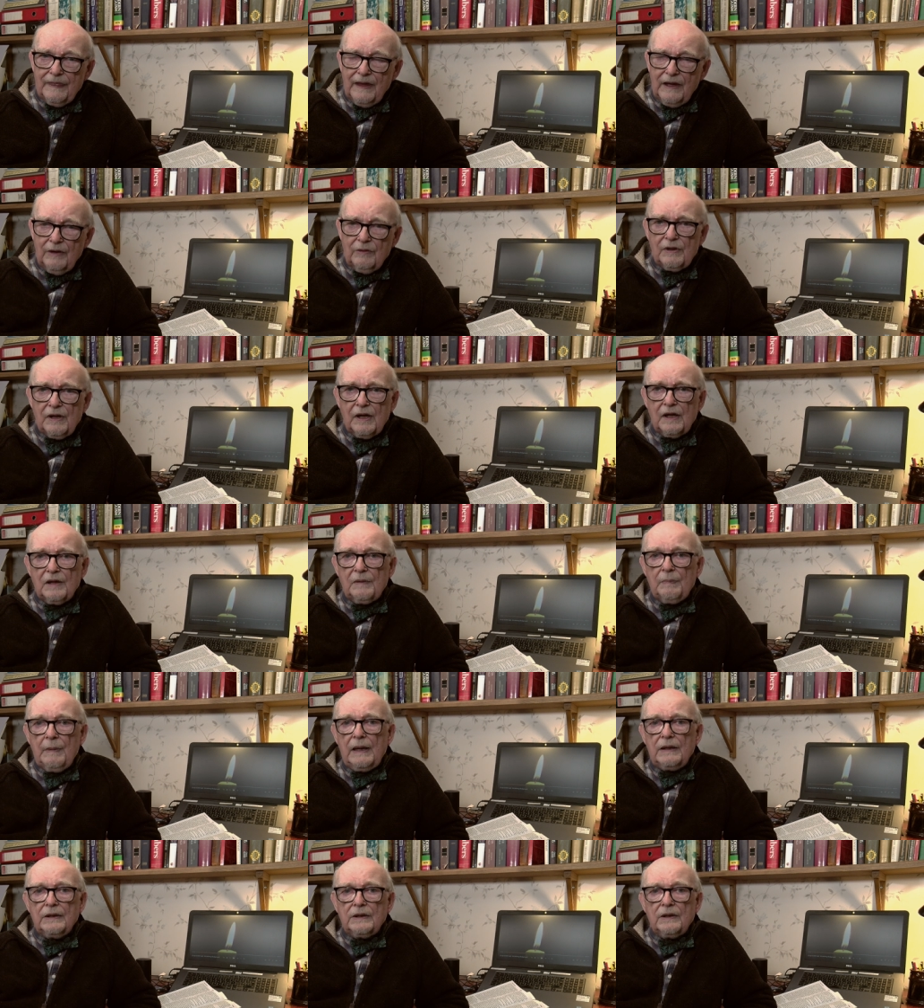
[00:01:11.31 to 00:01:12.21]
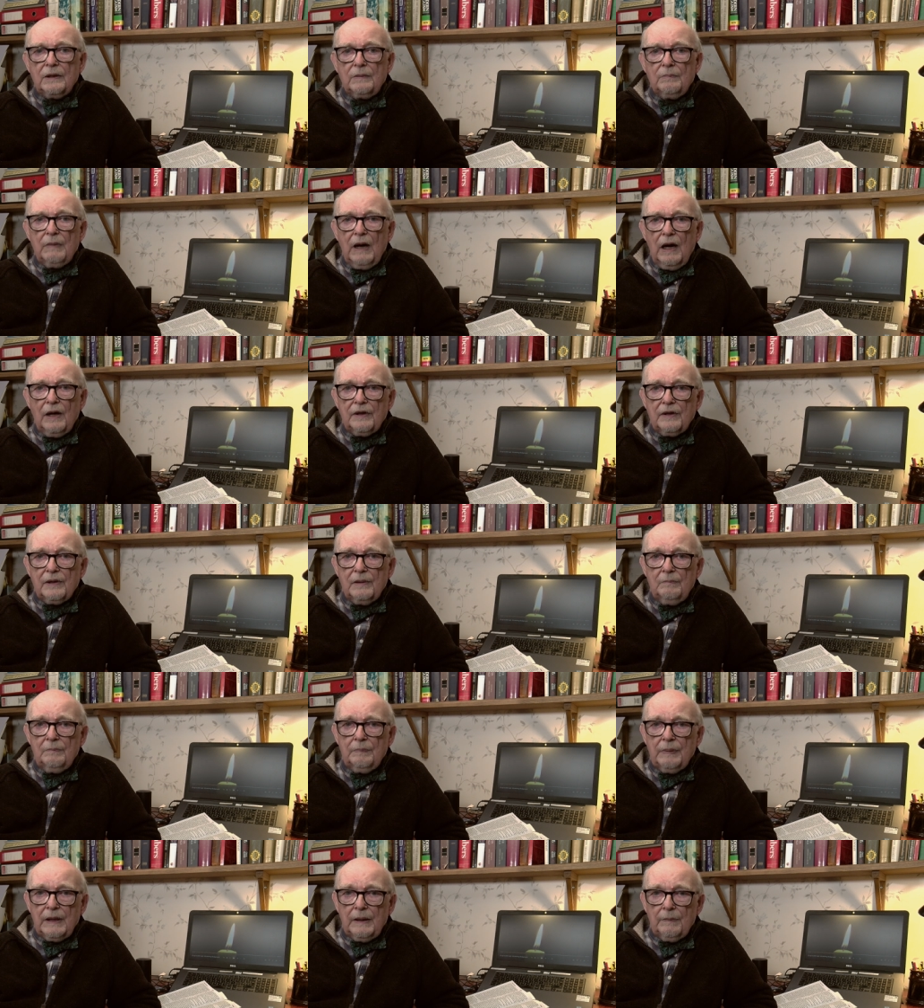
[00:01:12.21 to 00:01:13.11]
He was expected by
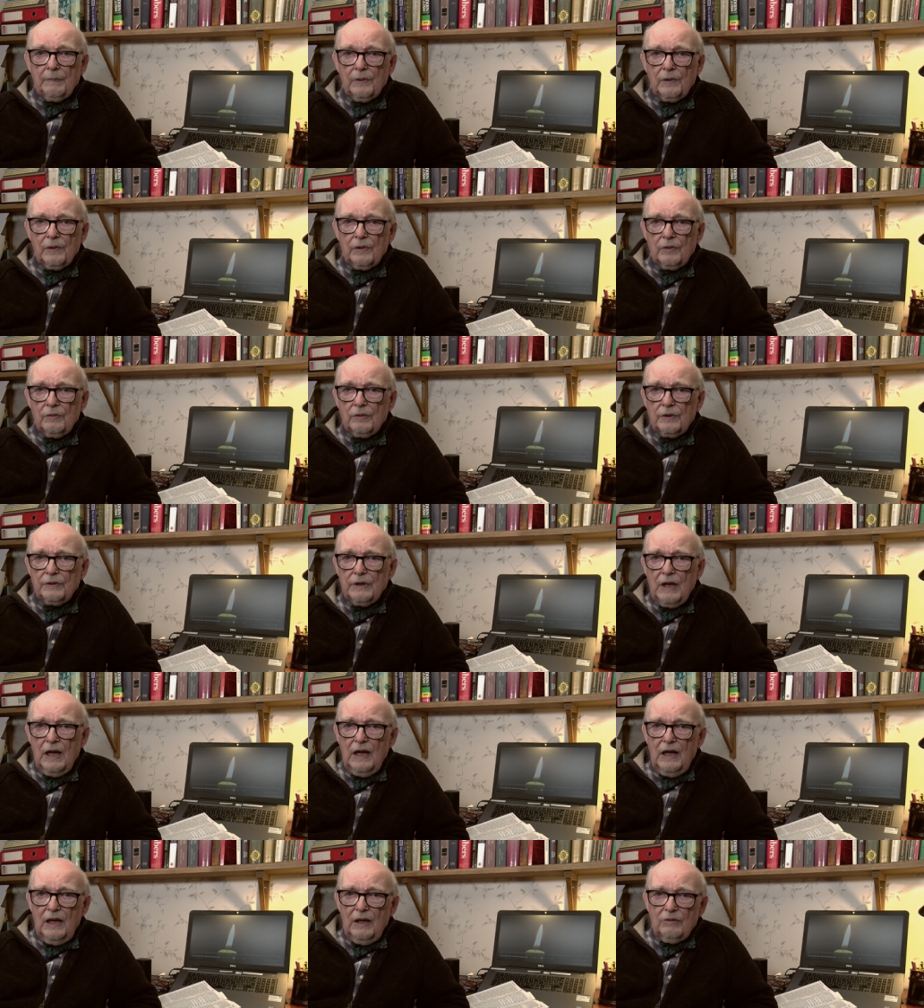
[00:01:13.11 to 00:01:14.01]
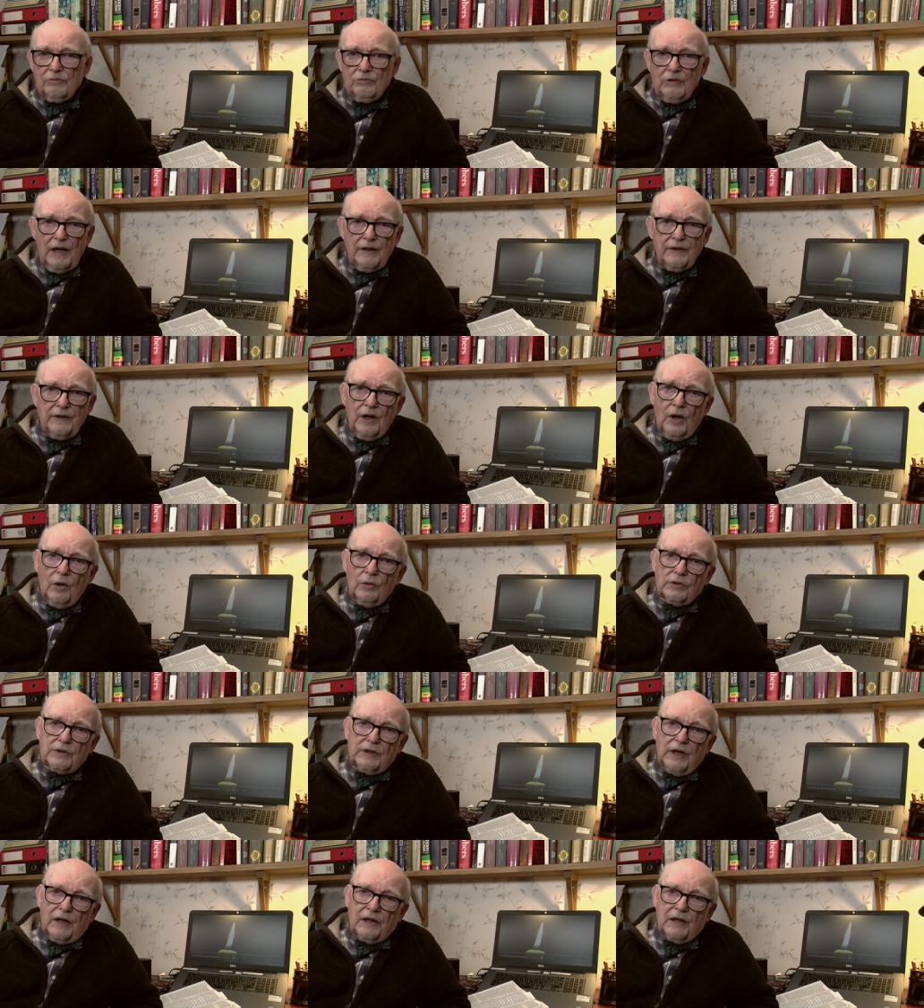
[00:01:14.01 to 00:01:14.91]
some people who had read the
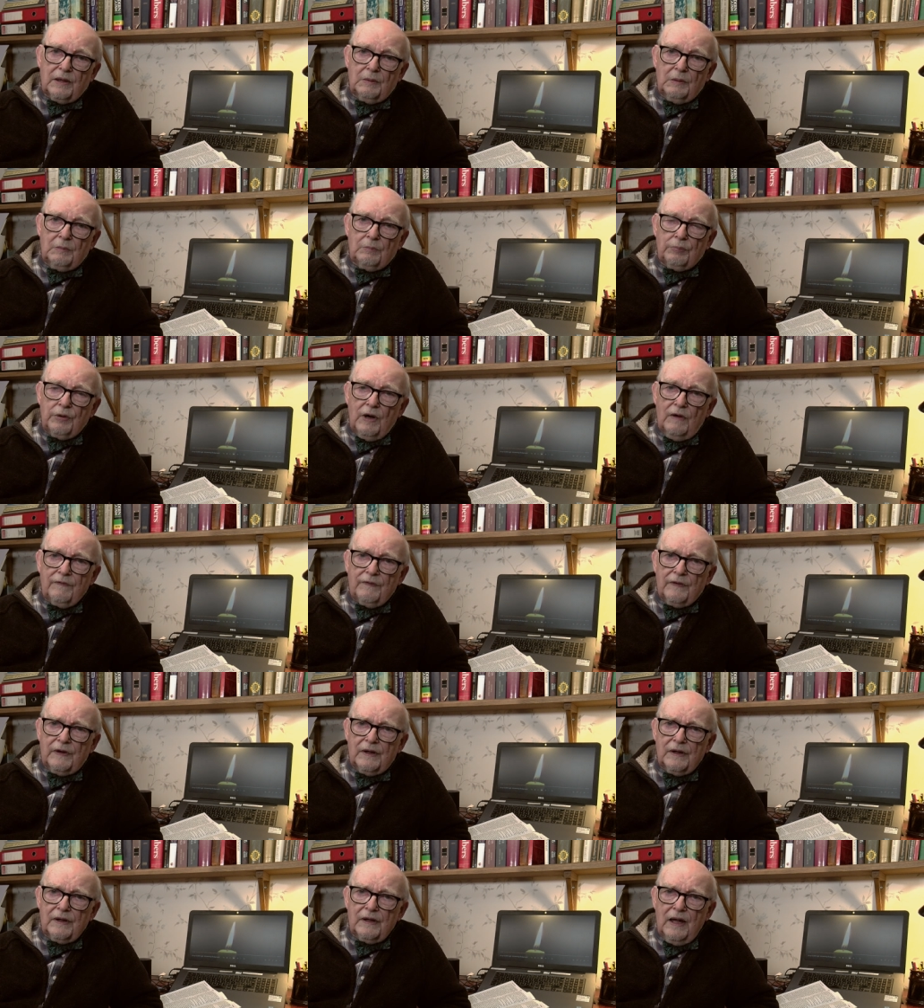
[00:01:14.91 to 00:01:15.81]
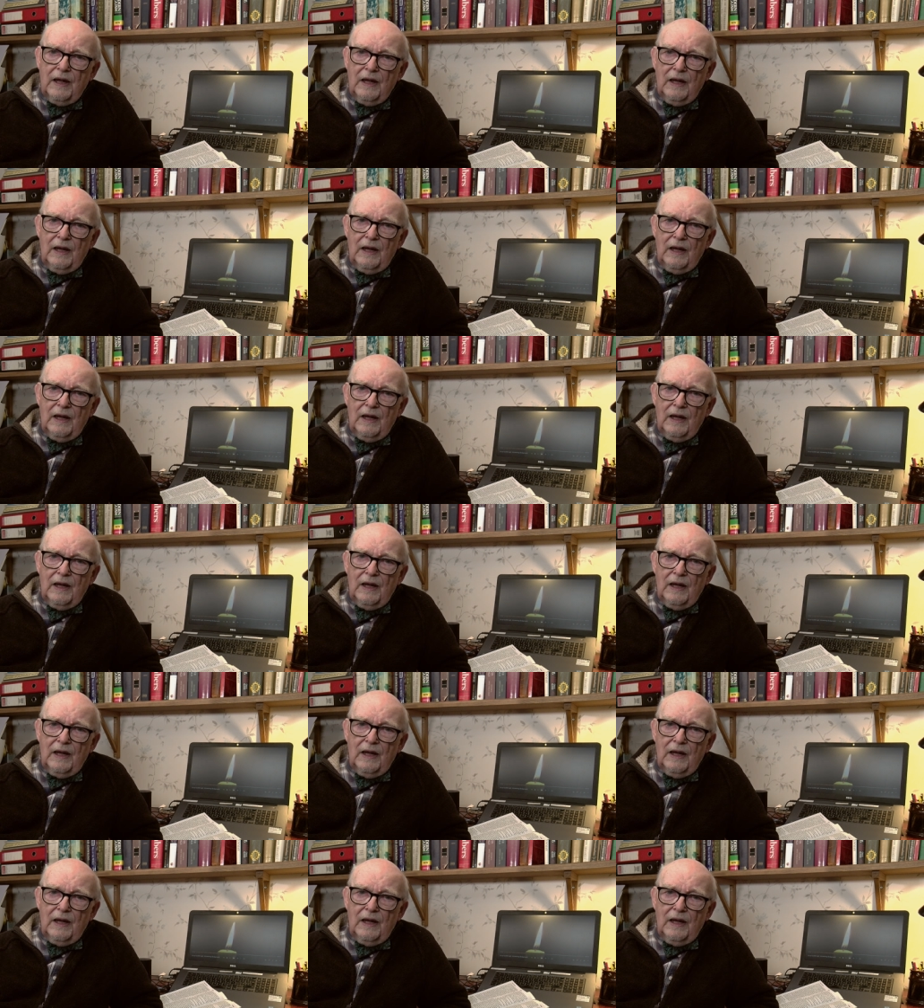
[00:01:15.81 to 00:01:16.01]
Old Testament prophets,